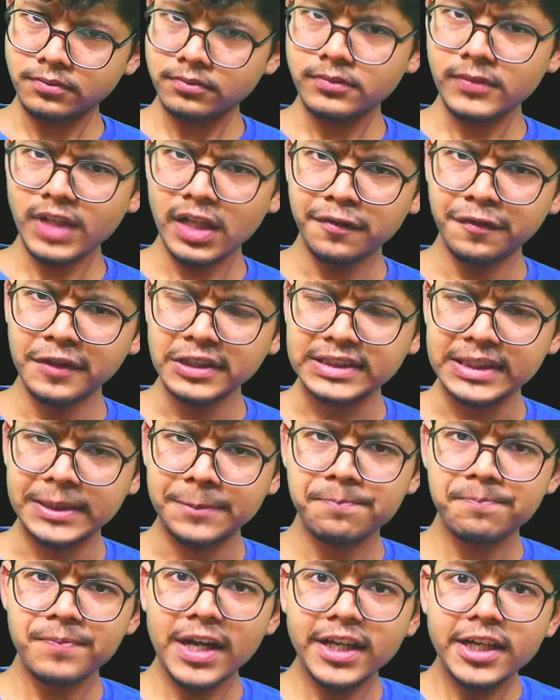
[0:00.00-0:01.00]
Firstly,
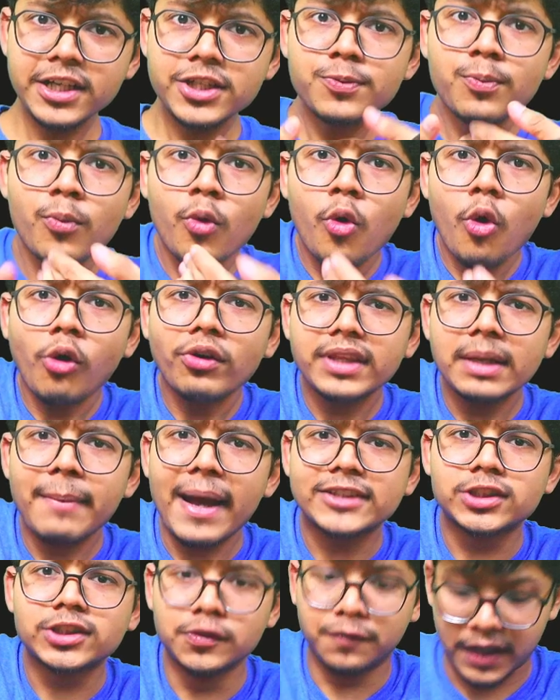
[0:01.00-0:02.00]
it is more than max
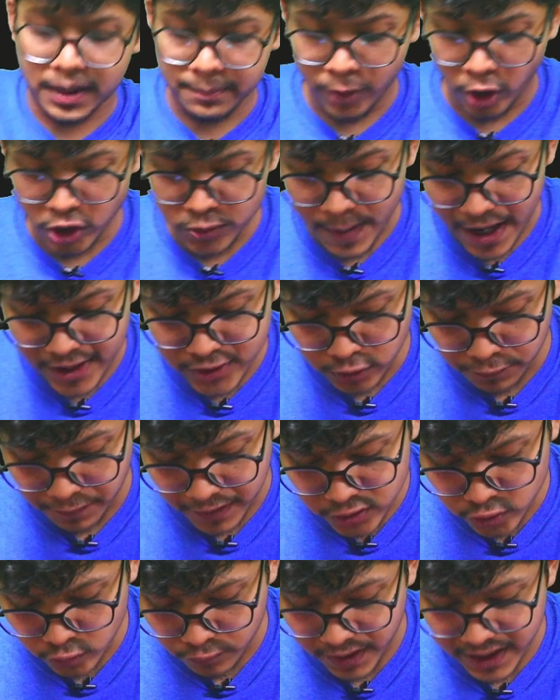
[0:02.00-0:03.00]
so far, because max so
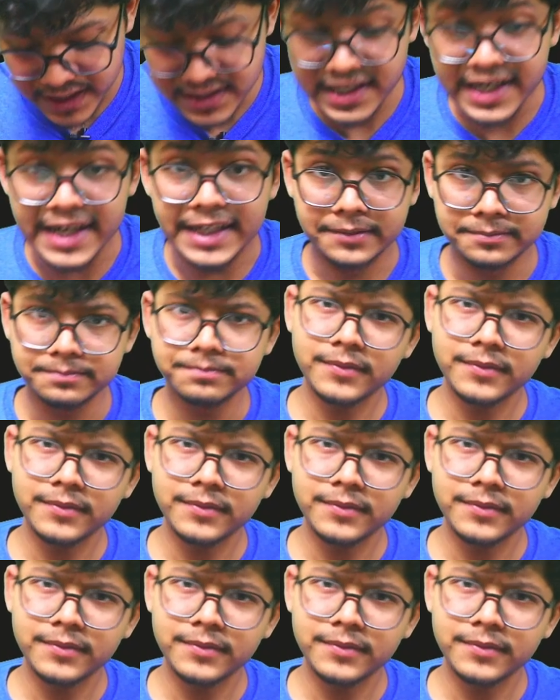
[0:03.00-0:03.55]
far is 8.